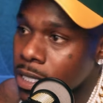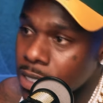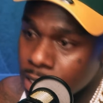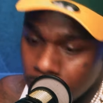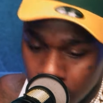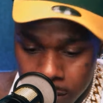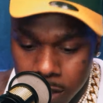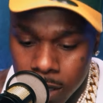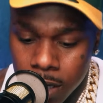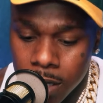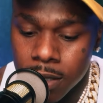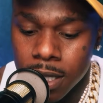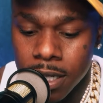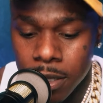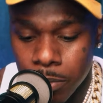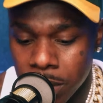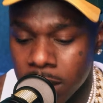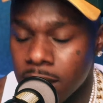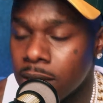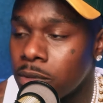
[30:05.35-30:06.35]
talk to her in
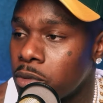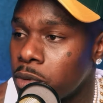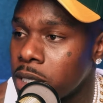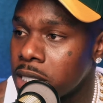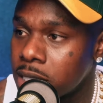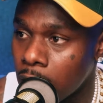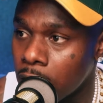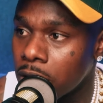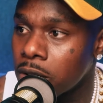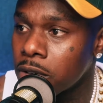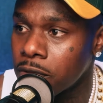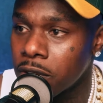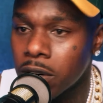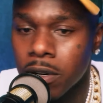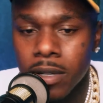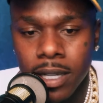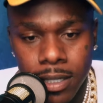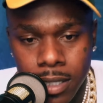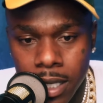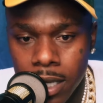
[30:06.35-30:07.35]
a minute. When we talk on the
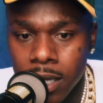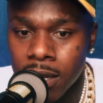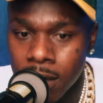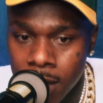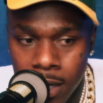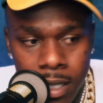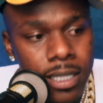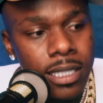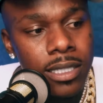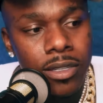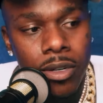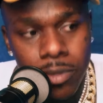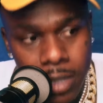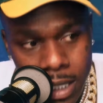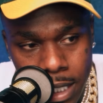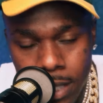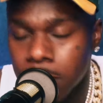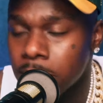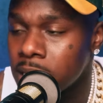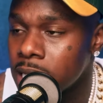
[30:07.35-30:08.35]
phone every day, she's gonna
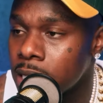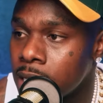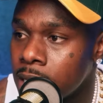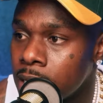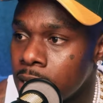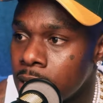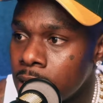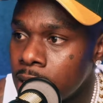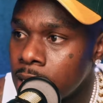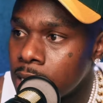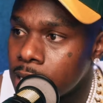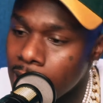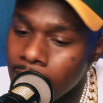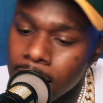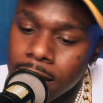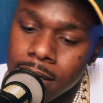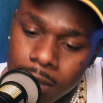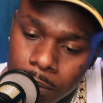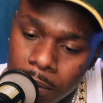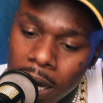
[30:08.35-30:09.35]
tell me,
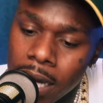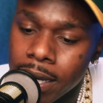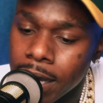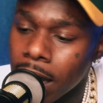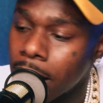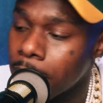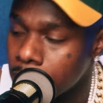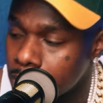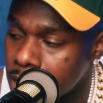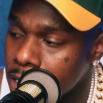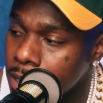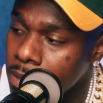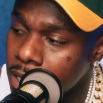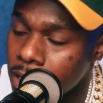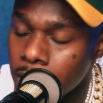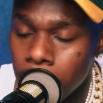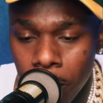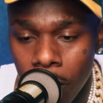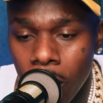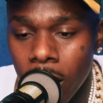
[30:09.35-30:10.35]
Daddy, somebody came up to me
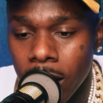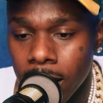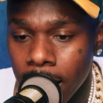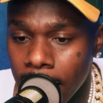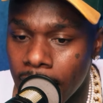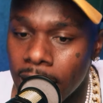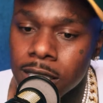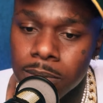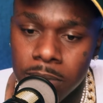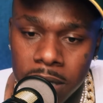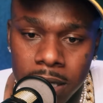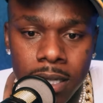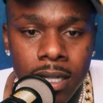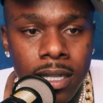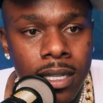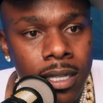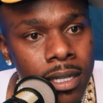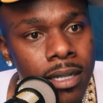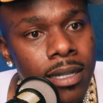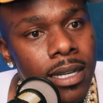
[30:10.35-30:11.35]
in the park and asked me,
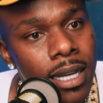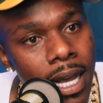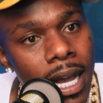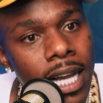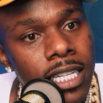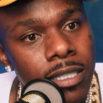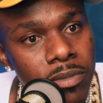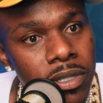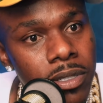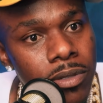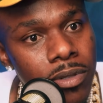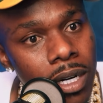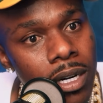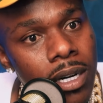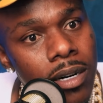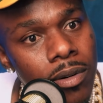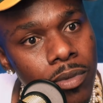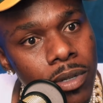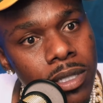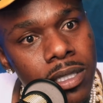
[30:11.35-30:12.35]

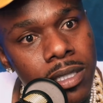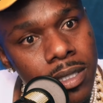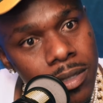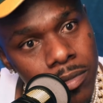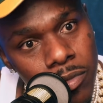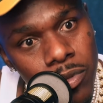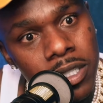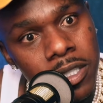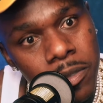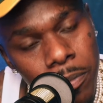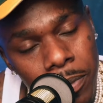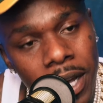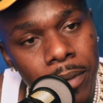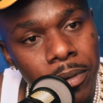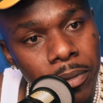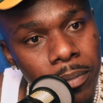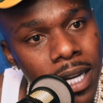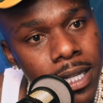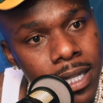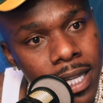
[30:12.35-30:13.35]
was
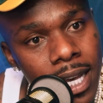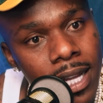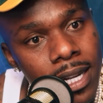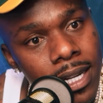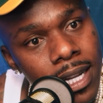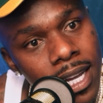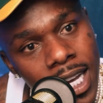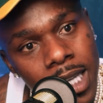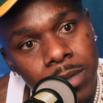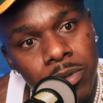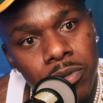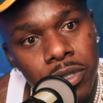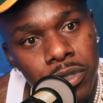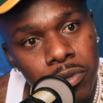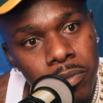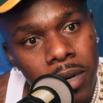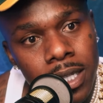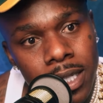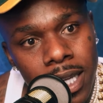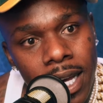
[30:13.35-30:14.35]
DaBaby my daddy? They asked me, was
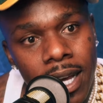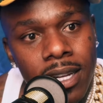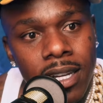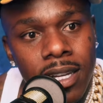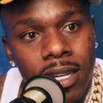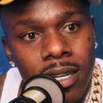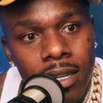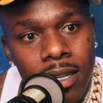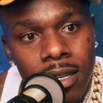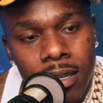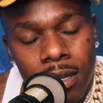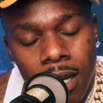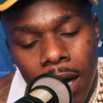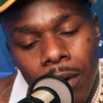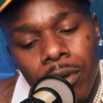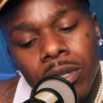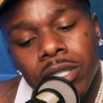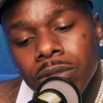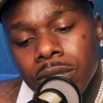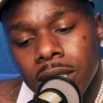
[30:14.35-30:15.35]
you my daddy?
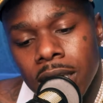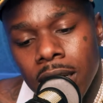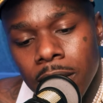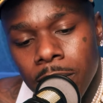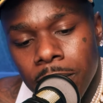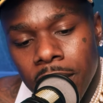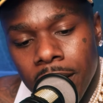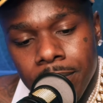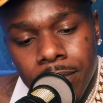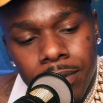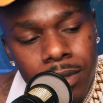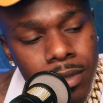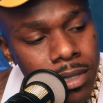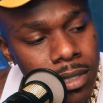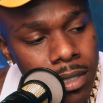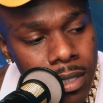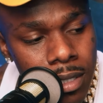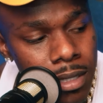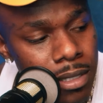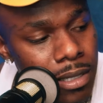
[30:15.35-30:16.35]
What you tell him, baby?
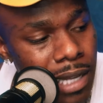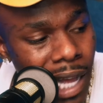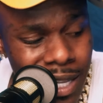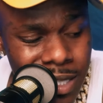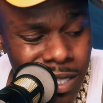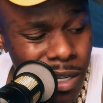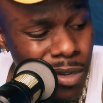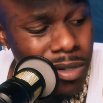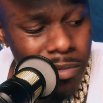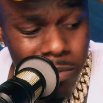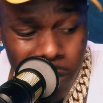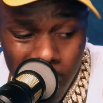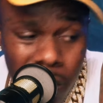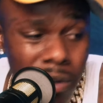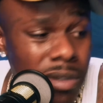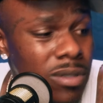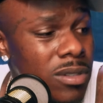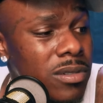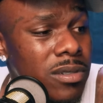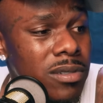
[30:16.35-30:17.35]
I told him
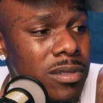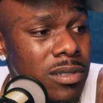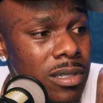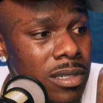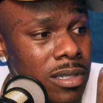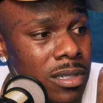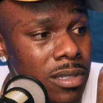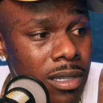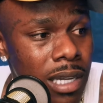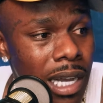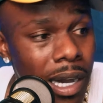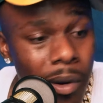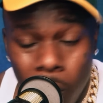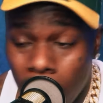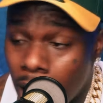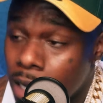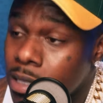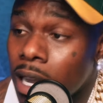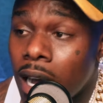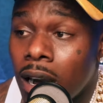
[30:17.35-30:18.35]
no, and
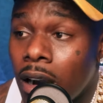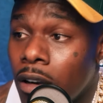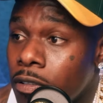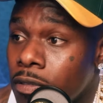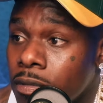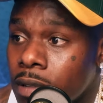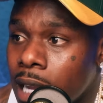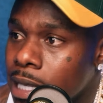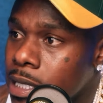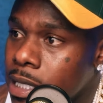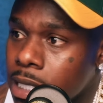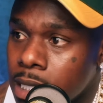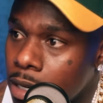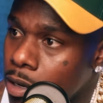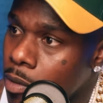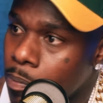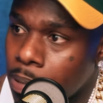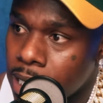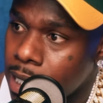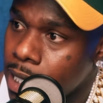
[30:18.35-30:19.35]
walked off. Like she
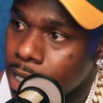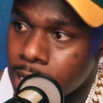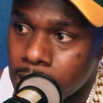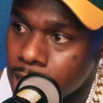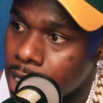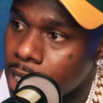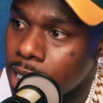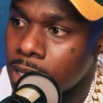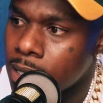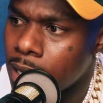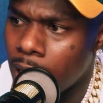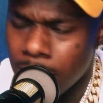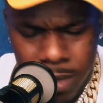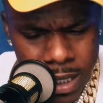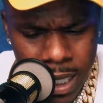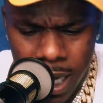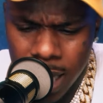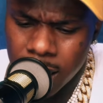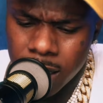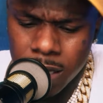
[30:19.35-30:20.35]
don't play that shit. I'm
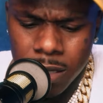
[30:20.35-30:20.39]
telling